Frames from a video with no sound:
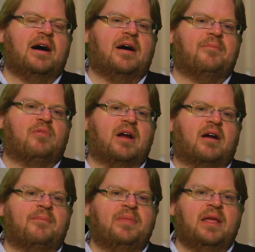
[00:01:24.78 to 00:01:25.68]

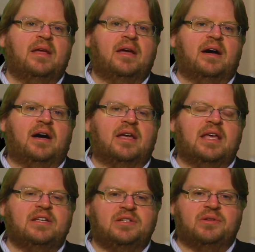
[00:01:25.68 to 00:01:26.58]
where,
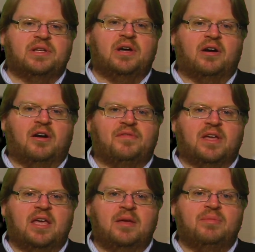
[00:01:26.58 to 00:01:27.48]
yes, you can knock off
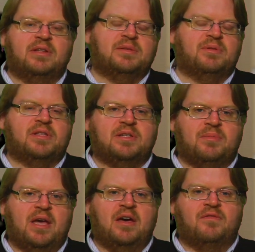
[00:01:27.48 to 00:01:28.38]
the kingpins, but the
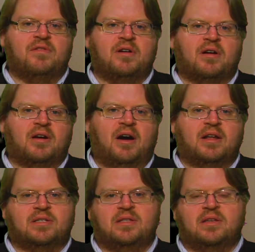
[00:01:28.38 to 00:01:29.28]
demand for
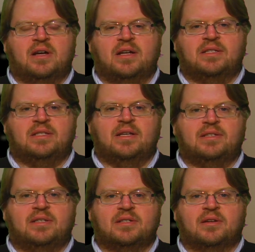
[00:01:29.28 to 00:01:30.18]
narcotics in the United
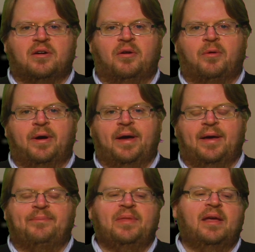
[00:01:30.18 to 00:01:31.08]
States doesn't go
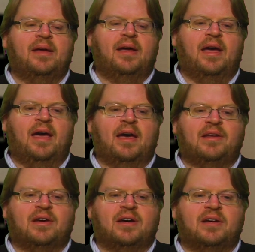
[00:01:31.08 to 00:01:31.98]
away.
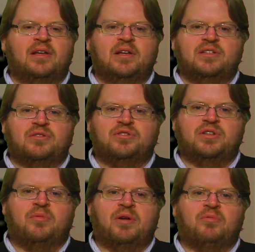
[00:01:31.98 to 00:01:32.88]
And so
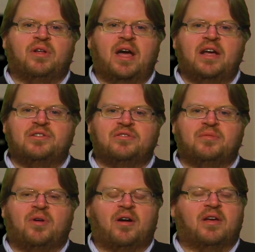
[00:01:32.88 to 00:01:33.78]
someone will enter
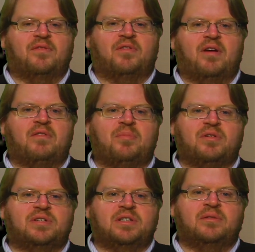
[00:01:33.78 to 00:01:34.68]
the market for every
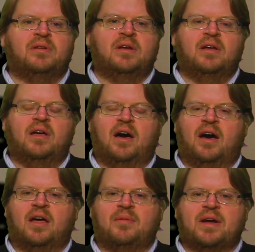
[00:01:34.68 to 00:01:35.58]
person
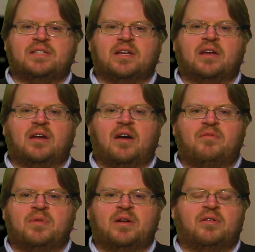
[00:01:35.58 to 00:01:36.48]
the Mexican
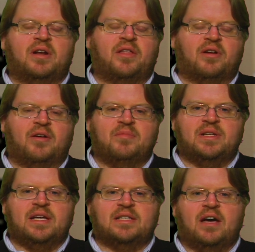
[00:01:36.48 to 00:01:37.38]
government or another
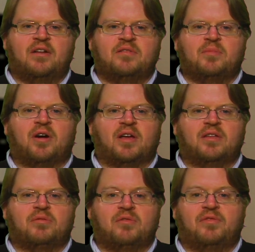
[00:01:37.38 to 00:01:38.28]
government takes out of the
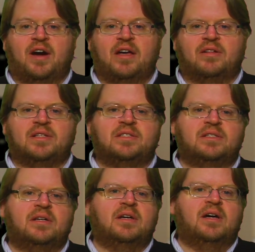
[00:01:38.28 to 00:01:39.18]
market through
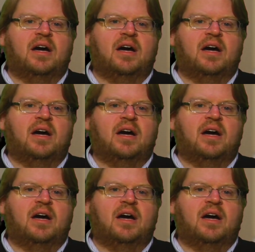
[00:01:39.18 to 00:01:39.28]
violence.